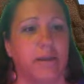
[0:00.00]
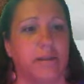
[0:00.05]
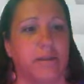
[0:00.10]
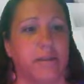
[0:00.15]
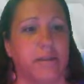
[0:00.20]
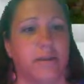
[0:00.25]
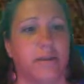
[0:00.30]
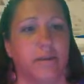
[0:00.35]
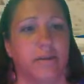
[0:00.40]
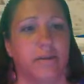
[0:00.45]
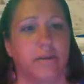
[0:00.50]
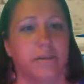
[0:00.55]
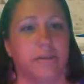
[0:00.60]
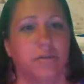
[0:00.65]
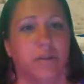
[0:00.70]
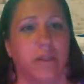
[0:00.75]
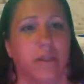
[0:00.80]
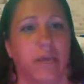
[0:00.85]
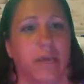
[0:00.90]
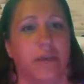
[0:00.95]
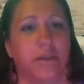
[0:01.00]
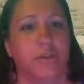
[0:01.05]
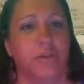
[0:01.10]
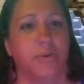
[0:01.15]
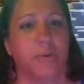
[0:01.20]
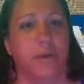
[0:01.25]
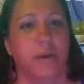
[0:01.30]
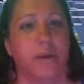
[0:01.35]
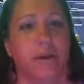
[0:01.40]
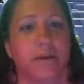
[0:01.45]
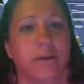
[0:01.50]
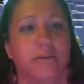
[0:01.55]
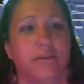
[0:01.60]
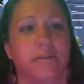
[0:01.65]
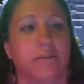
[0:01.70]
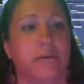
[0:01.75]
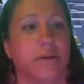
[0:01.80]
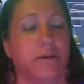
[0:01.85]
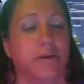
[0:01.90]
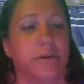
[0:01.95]
They'll just land you here, and this
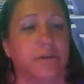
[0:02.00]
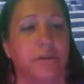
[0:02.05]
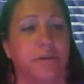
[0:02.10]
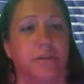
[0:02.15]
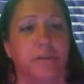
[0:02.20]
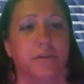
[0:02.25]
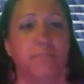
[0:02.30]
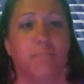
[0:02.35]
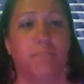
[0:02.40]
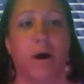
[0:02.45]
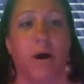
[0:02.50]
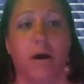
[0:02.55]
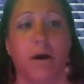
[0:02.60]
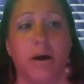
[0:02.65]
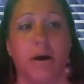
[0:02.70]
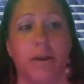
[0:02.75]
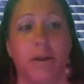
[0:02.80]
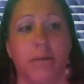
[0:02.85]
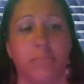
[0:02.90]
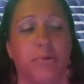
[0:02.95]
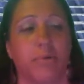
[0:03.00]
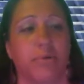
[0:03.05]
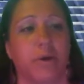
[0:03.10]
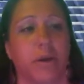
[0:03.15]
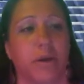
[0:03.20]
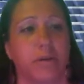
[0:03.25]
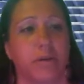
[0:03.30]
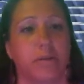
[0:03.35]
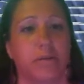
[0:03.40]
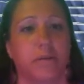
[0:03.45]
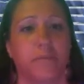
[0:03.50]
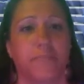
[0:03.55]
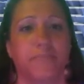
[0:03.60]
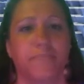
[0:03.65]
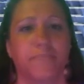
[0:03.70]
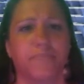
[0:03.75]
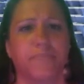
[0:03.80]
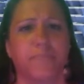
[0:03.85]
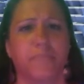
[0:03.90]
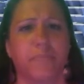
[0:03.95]
is called your spawn point.
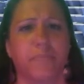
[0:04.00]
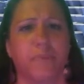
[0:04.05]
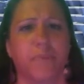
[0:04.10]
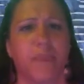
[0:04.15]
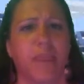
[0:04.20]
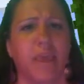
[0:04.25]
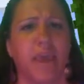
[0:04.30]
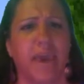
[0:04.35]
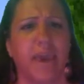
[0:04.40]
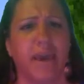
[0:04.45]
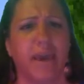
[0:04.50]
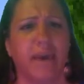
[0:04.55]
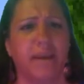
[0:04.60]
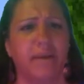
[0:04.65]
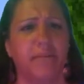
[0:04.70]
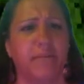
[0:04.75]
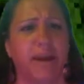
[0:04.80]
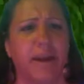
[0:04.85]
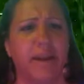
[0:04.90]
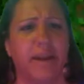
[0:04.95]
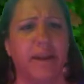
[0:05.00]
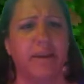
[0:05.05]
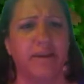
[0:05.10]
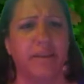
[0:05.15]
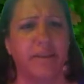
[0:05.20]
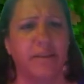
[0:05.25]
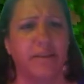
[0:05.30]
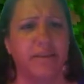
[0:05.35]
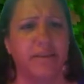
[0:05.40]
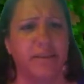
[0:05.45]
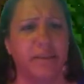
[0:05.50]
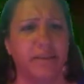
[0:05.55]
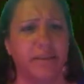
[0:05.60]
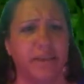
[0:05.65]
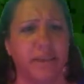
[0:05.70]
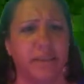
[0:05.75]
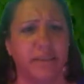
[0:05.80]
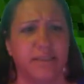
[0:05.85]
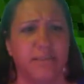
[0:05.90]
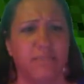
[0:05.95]
And right now it looks like
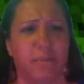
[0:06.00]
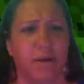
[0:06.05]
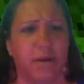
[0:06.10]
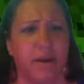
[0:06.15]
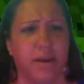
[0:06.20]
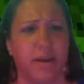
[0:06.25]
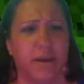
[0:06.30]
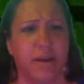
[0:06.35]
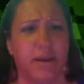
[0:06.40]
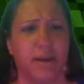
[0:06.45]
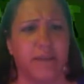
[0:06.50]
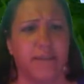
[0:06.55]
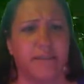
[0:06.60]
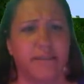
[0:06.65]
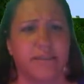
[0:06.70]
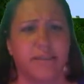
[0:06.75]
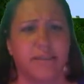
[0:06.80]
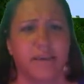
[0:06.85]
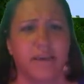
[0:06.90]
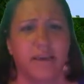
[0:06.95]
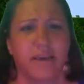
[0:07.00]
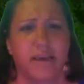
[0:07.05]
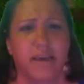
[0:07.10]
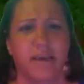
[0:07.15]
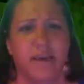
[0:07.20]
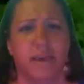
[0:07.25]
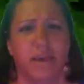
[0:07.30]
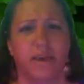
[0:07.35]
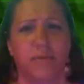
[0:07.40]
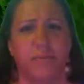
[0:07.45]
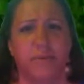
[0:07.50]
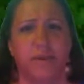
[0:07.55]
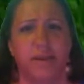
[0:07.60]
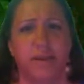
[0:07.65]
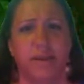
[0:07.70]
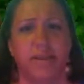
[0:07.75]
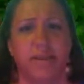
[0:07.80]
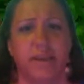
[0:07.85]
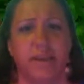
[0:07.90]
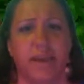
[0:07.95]
they spawned us in what
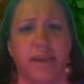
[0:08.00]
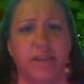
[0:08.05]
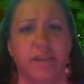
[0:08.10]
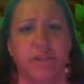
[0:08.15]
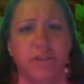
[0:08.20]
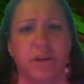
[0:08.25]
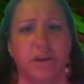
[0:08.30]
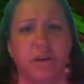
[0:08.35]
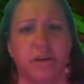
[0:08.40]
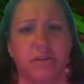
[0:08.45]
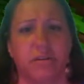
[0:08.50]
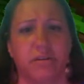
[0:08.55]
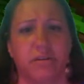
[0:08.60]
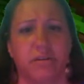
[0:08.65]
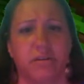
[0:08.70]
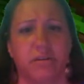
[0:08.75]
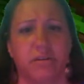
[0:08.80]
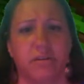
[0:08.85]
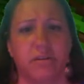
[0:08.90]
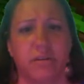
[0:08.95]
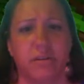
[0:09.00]
is a jungle,